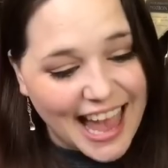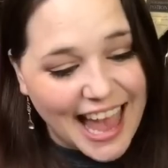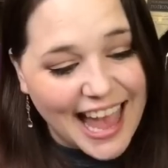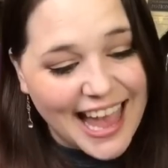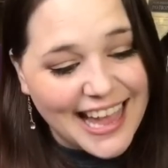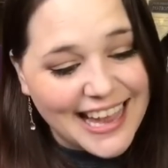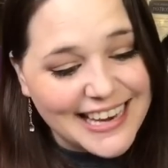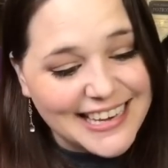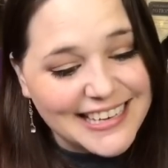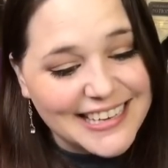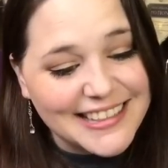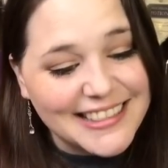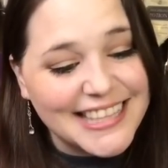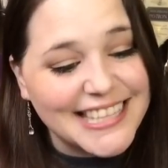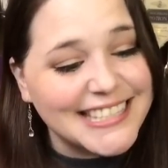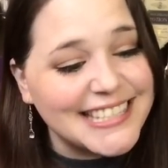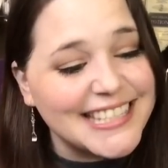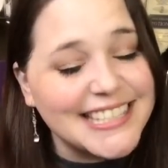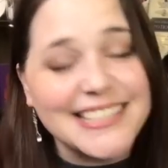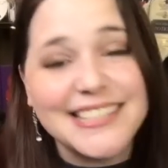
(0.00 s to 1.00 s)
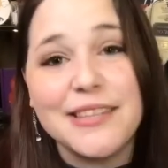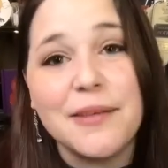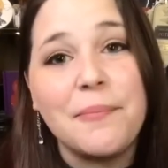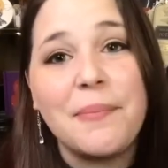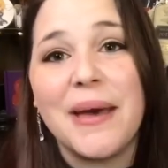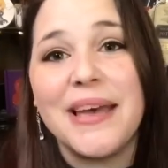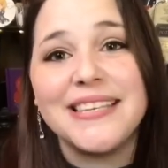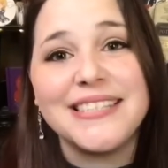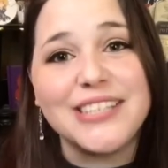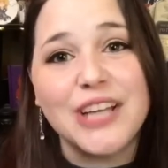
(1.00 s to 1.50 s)
and this is the
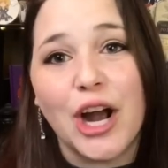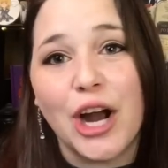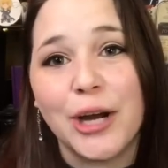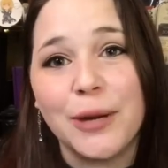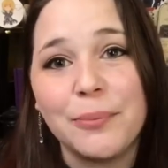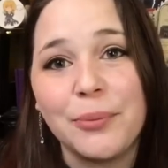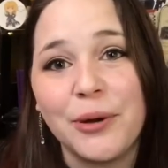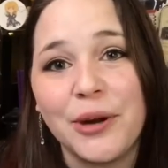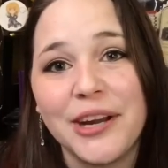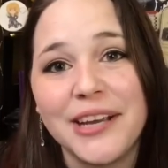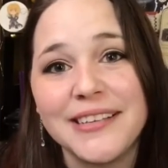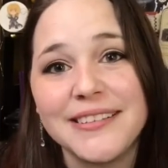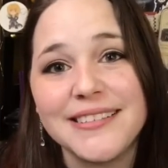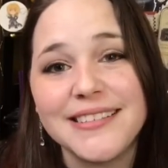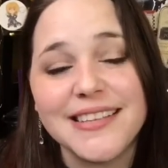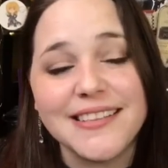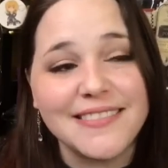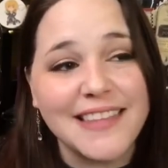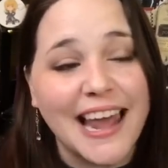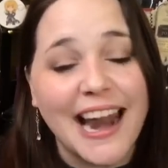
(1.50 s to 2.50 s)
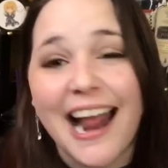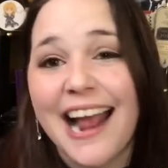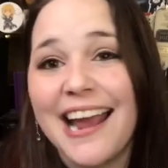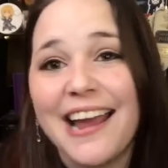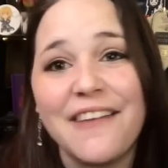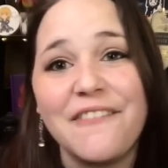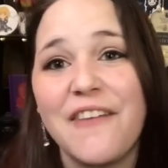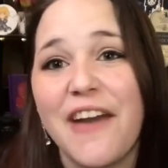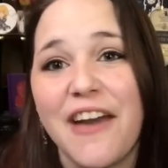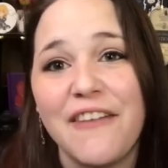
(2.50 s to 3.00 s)
best art print that
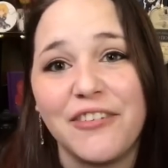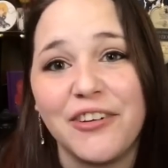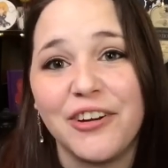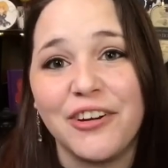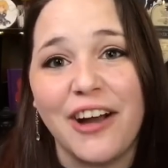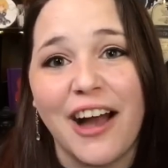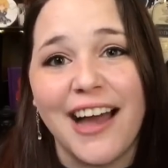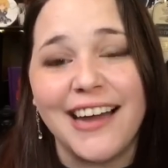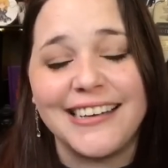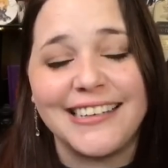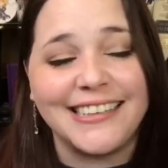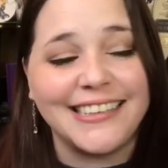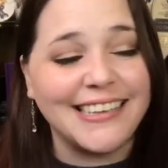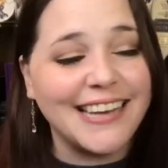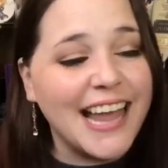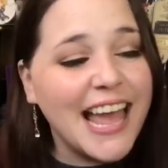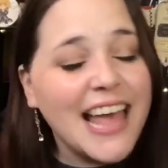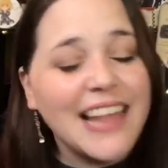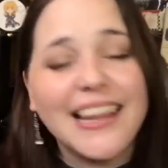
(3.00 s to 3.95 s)
I have ever gotten.